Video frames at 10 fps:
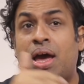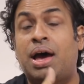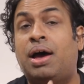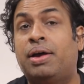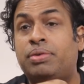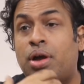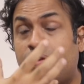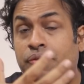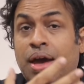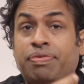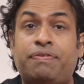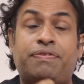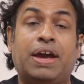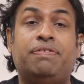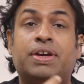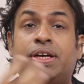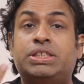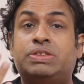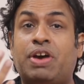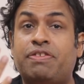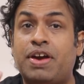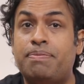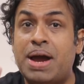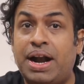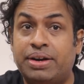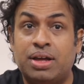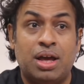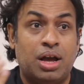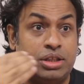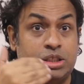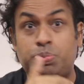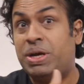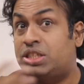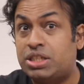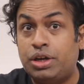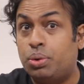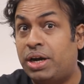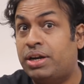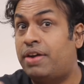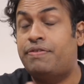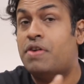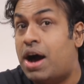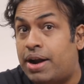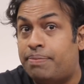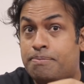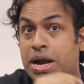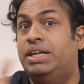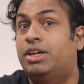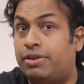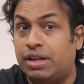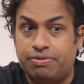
Now if you have the 5 gigahertz Wi-Fi band, the speeds that you get are far better.